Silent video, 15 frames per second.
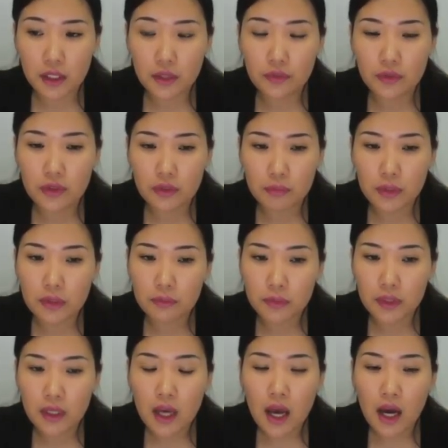If you
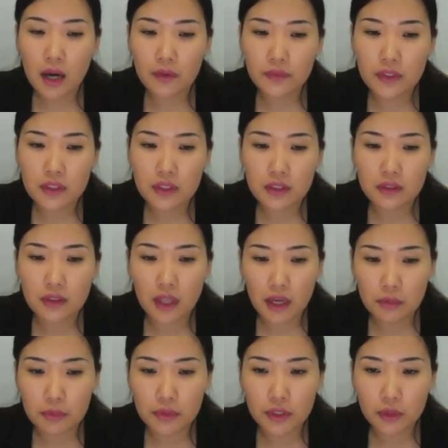remember, after the
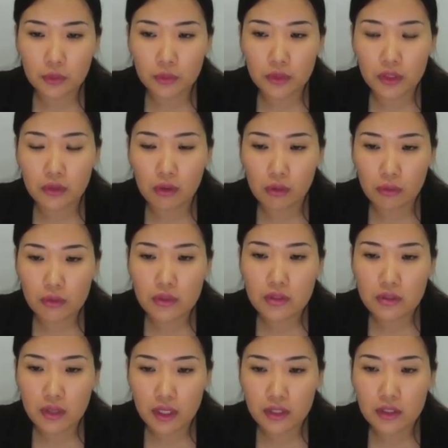library we always
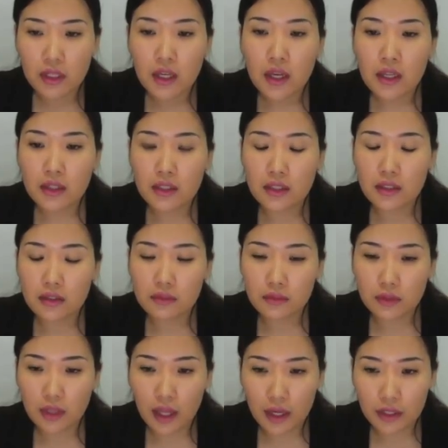write the
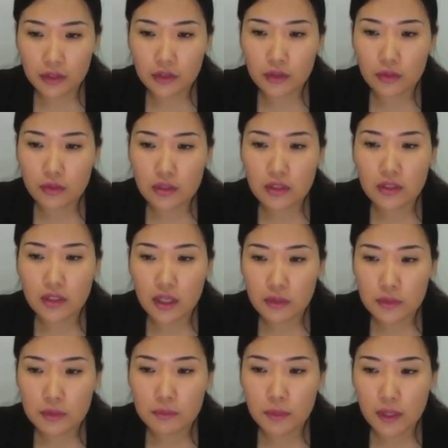line using
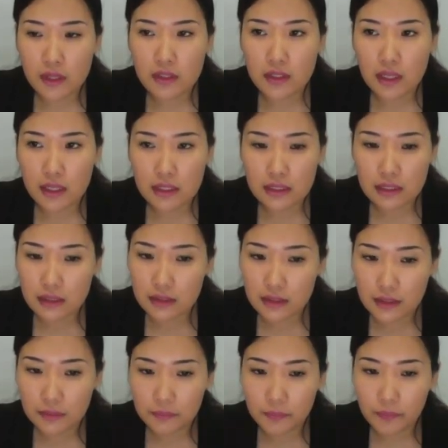namespace
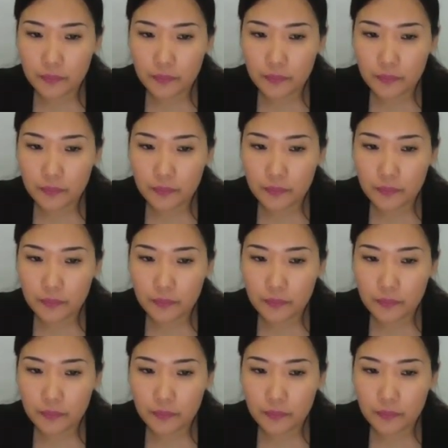std.